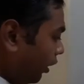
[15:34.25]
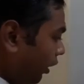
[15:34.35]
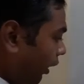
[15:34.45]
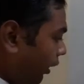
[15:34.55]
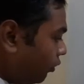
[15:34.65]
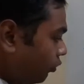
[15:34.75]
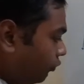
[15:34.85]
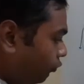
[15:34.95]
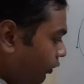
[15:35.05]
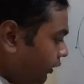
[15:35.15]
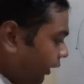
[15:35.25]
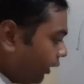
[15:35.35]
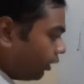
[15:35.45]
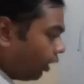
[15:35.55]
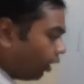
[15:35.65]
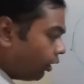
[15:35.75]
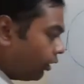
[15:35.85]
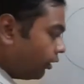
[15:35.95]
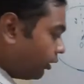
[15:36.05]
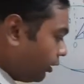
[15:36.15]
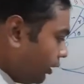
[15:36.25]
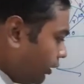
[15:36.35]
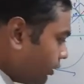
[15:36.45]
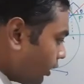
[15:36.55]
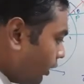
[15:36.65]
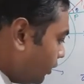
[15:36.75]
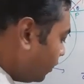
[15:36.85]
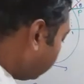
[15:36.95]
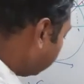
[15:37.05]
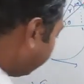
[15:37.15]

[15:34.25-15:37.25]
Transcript: and if we take r inside the